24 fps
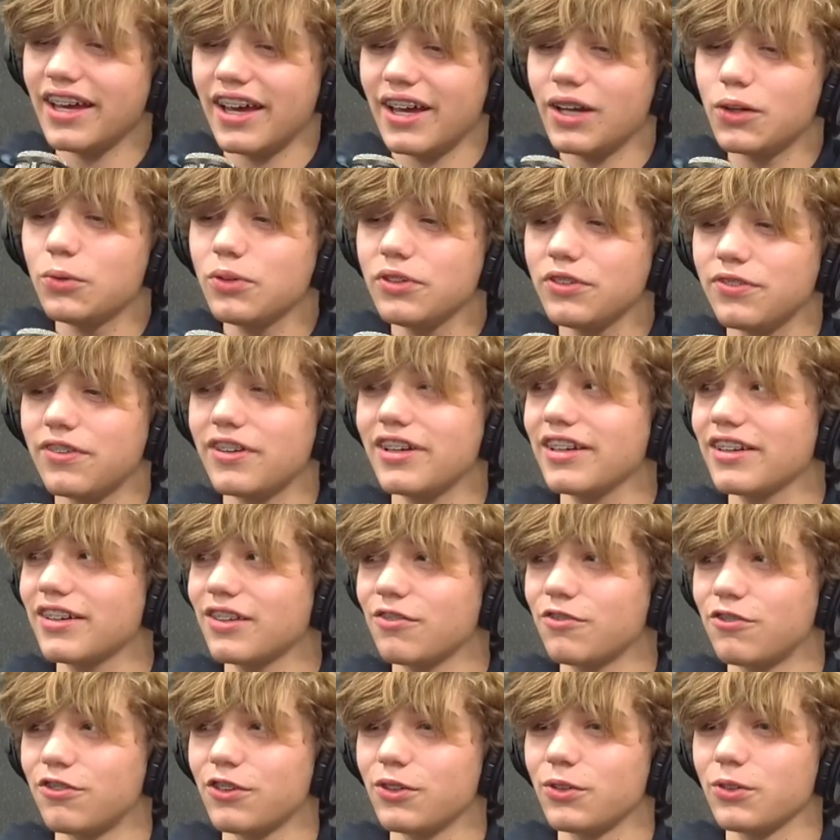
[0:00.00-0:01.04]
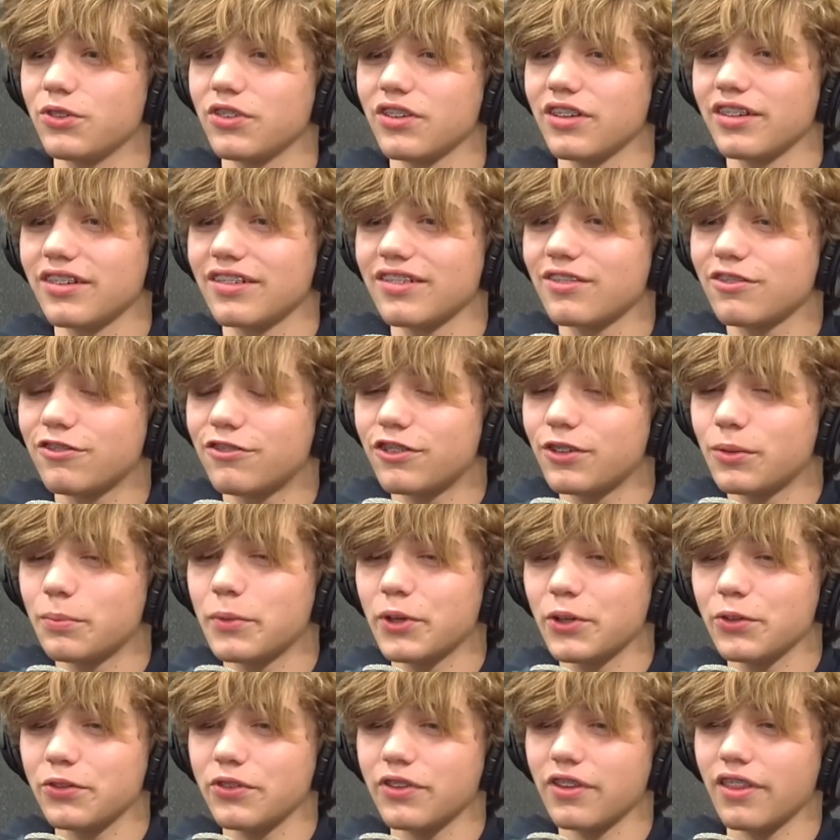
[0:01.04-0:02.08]
it was very confusing for
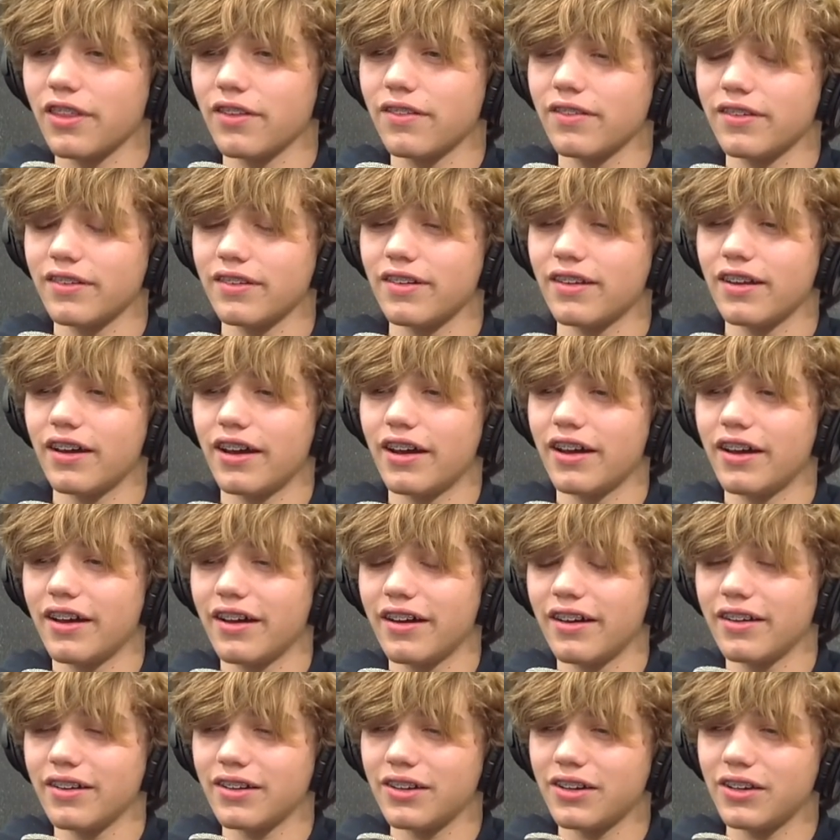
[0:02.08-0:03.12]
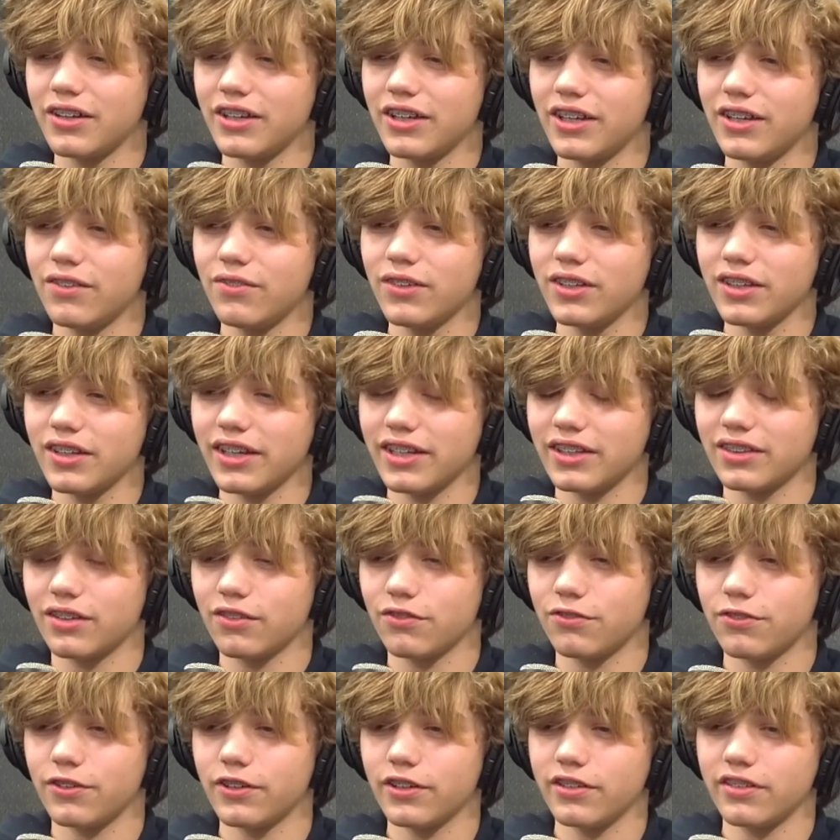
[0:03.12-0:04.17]
most of it. Uh, mm-hmm even like the
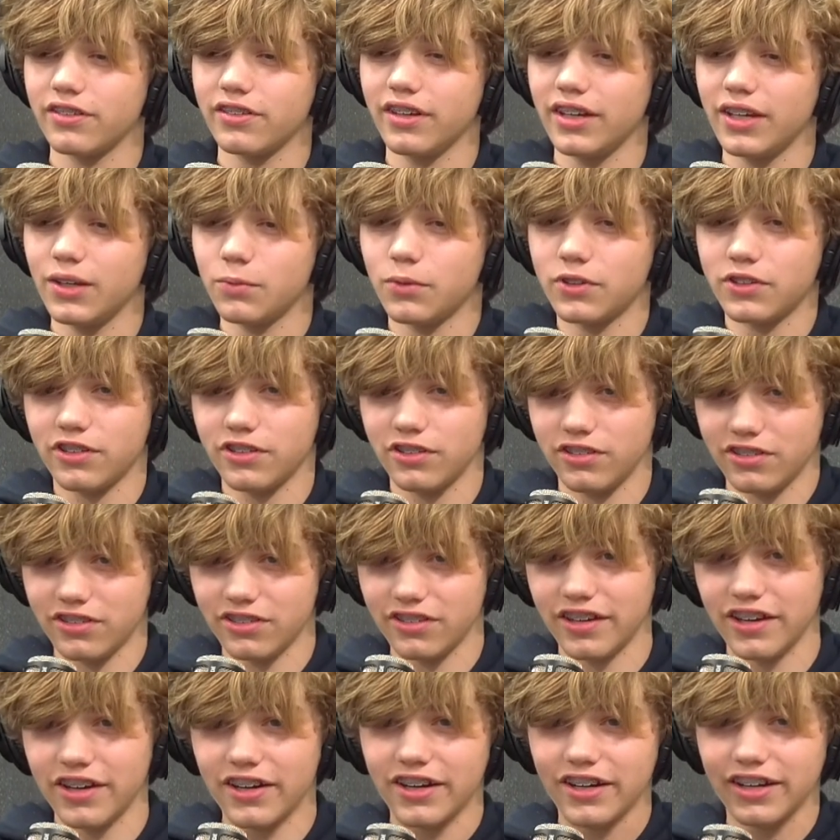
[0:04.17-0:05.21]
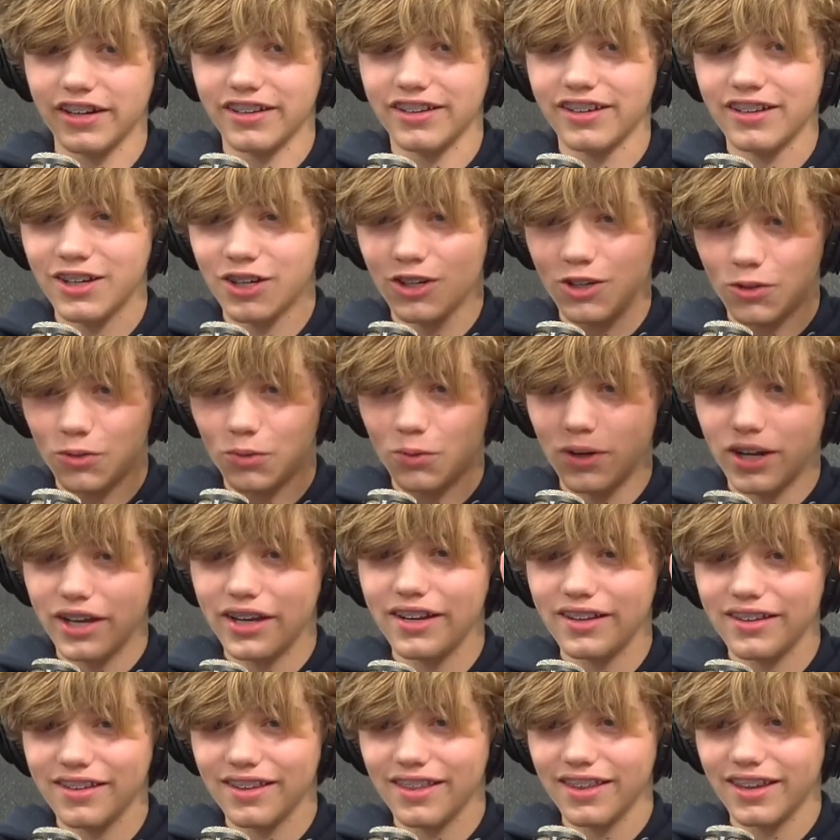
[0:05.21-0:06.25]
first scene where she's staring right
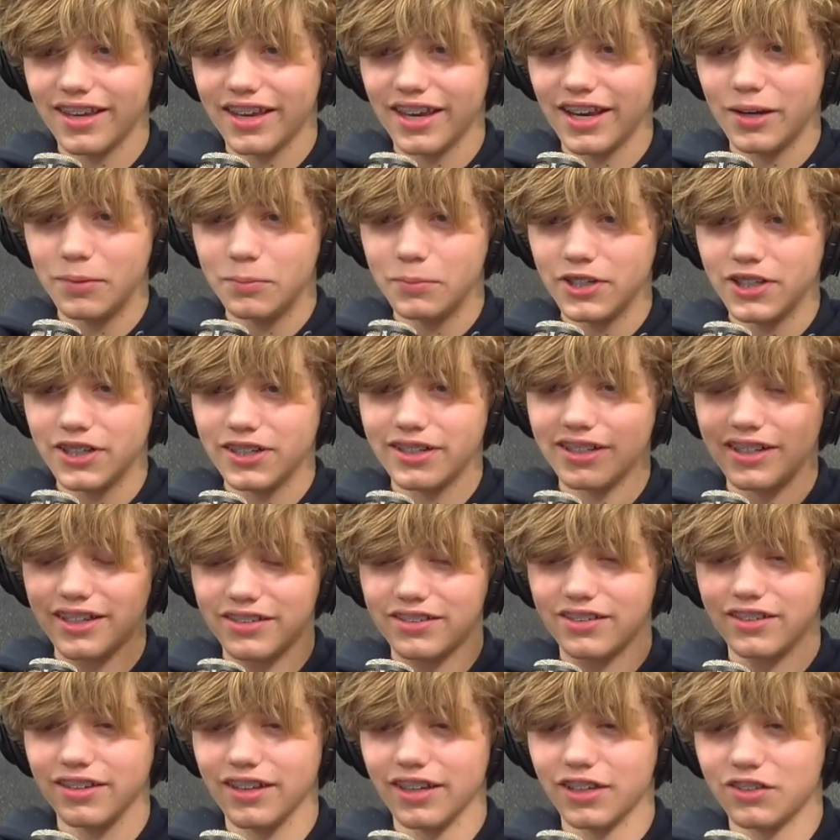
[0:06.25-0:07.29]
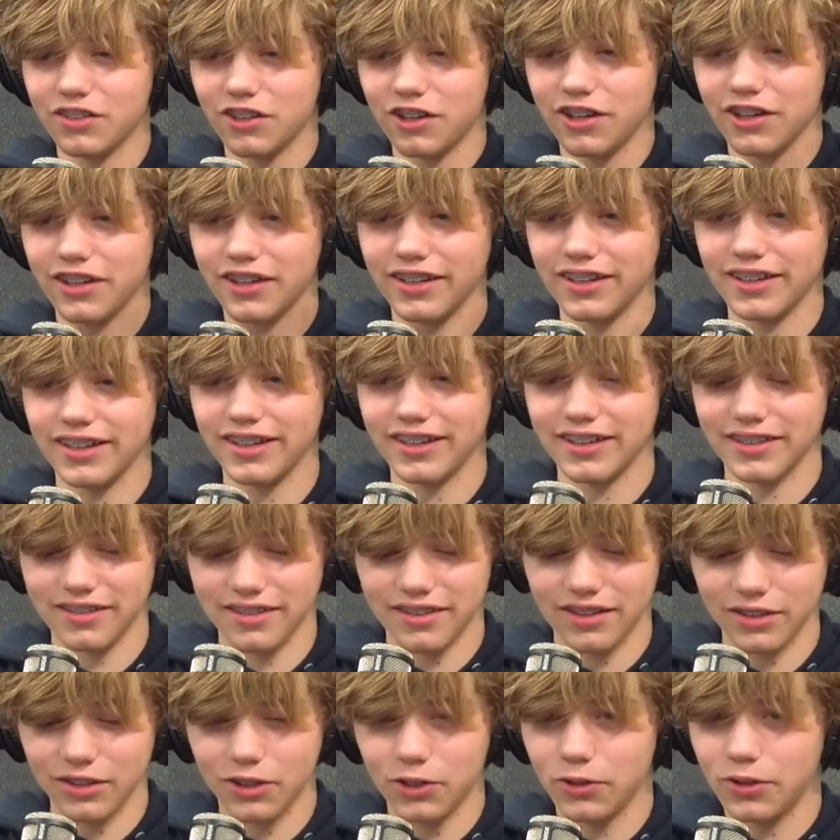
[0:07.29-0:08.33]
into the camera and she's like talking like it's
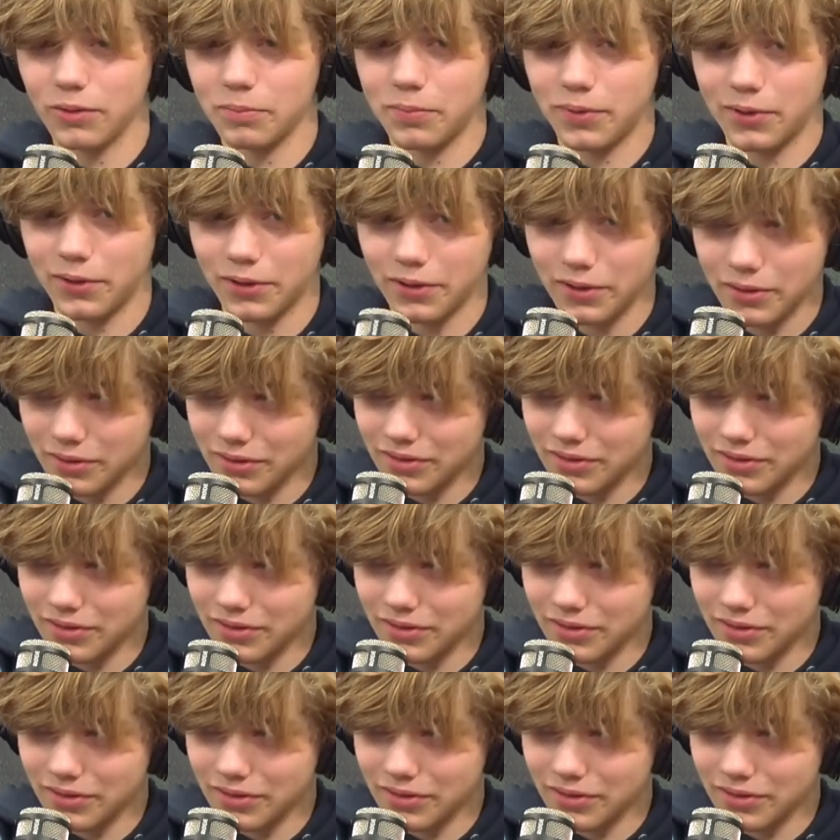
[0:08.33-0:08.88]
the Logan Paul